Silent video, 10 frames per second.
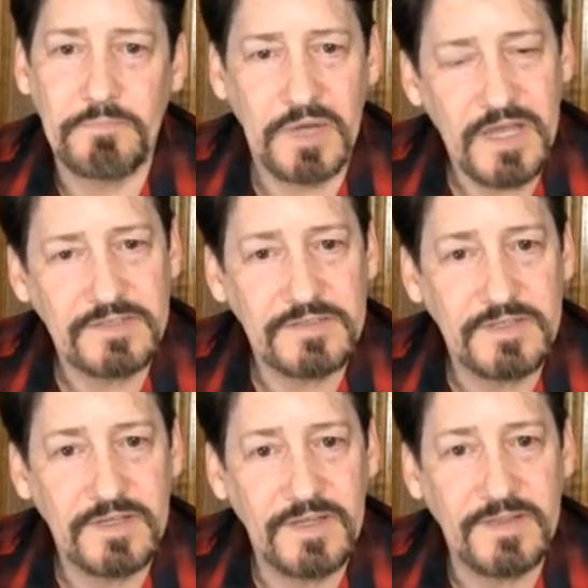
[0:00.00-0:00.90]
But
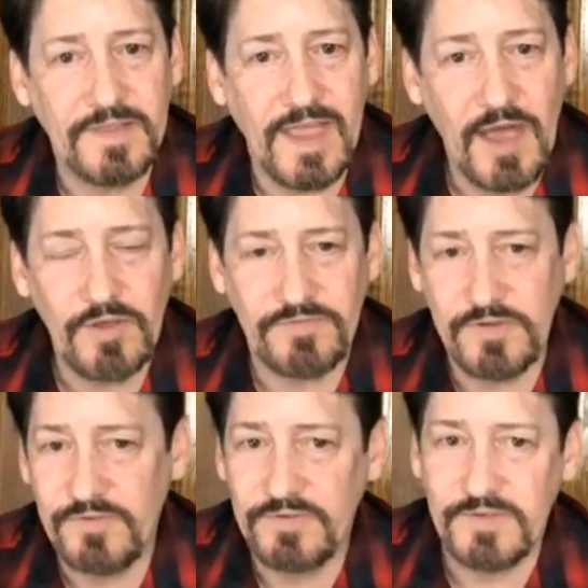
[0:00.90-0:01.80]
now if
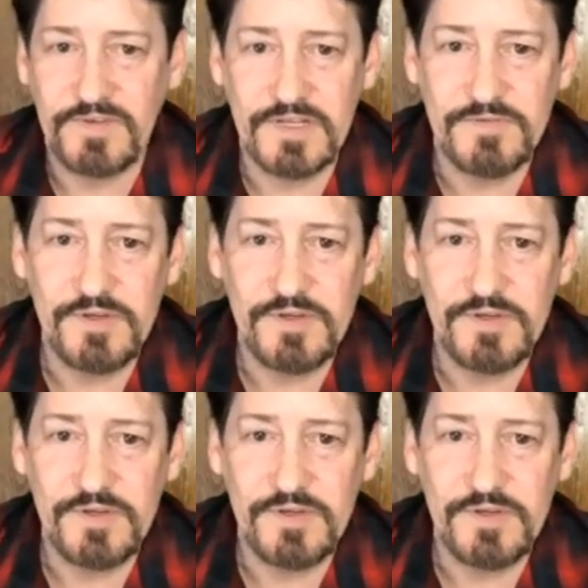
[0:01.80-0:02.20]
any